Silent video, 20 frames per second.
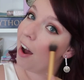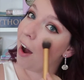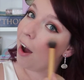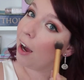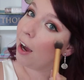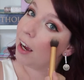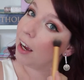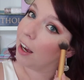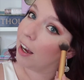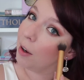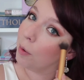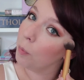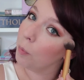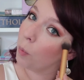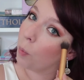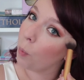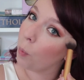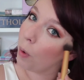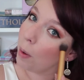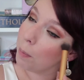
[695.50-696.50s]

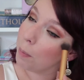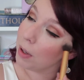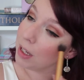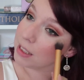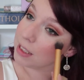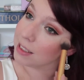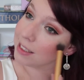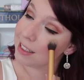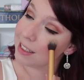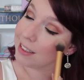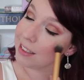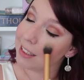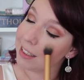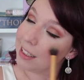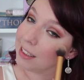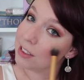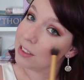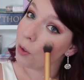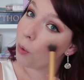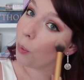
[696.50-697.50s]
When my skin
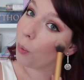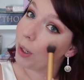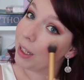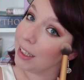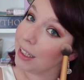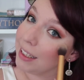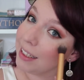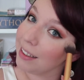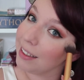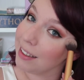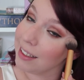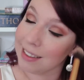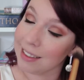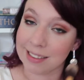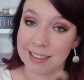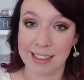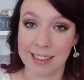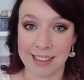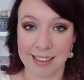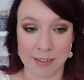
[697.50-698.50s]
gets oily,
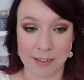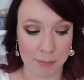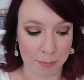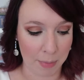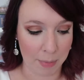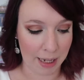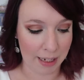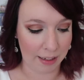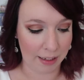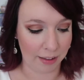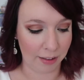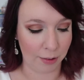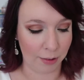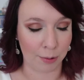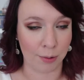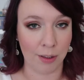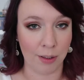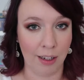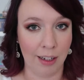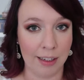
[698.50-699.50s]
it doesn't make it
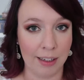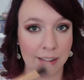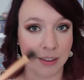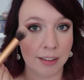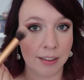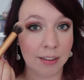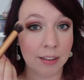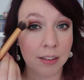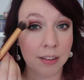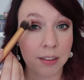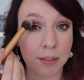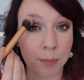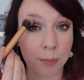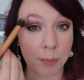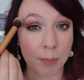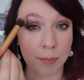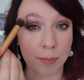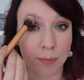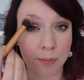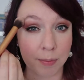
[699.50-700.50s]
look like,
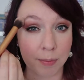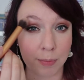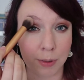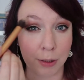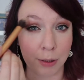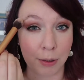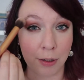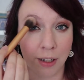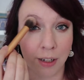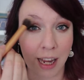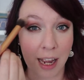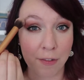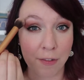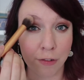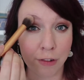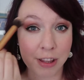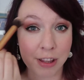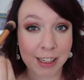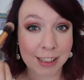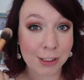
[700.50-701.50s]
you know,
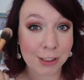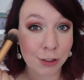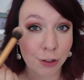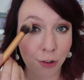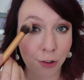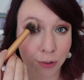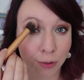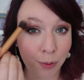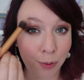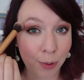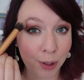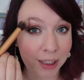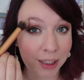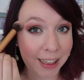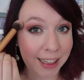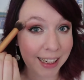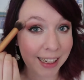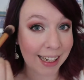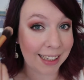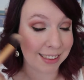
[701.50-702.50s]
everything's gone
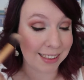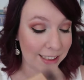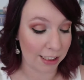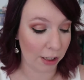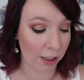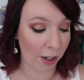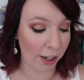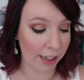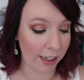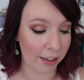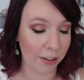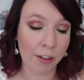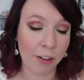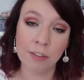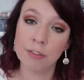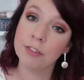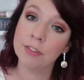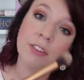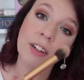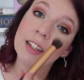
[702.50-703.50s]
oily and sliding
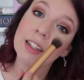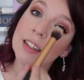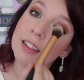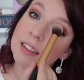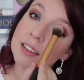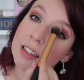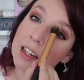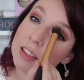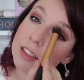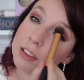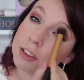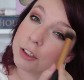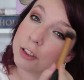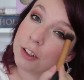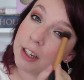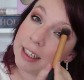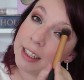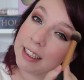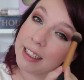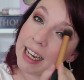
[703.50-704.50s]
off. It doesn't
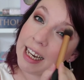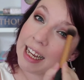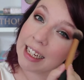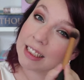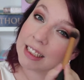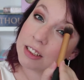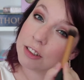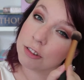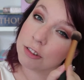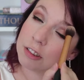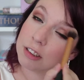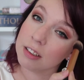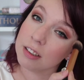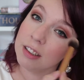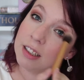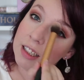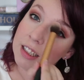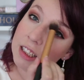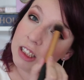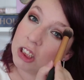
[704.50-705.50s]
create an extra
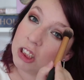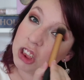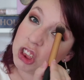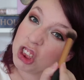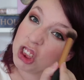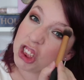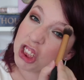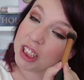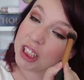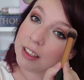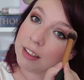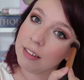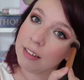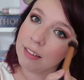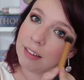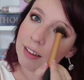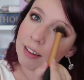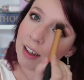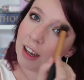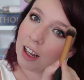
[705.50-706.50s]

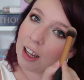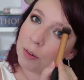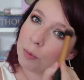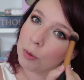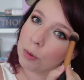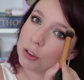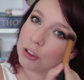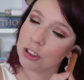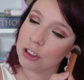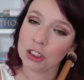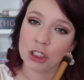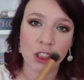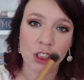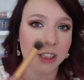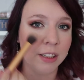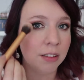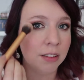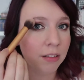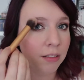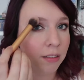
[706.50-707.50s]
sheen, unwanted
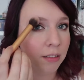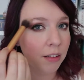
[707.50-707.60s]
sheen.